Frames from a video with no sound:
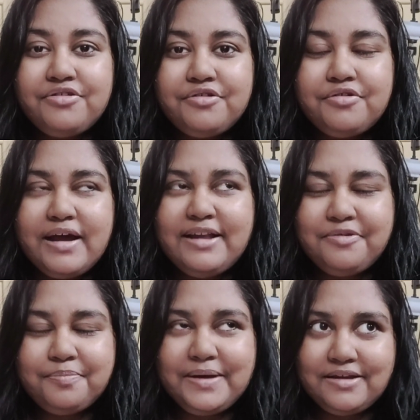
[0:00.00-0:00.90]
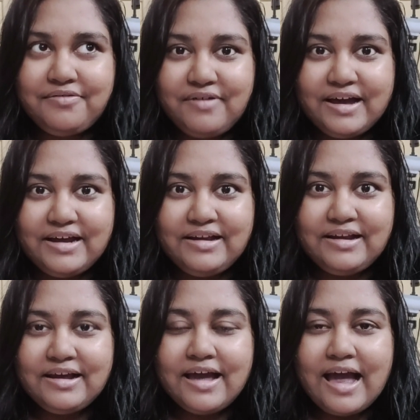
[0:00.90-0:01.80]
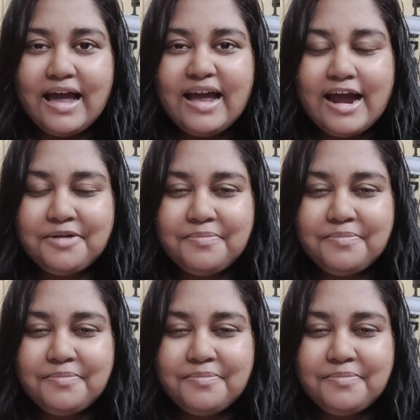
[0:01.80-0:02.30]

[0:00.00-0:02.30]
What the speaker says: So it's been a while. I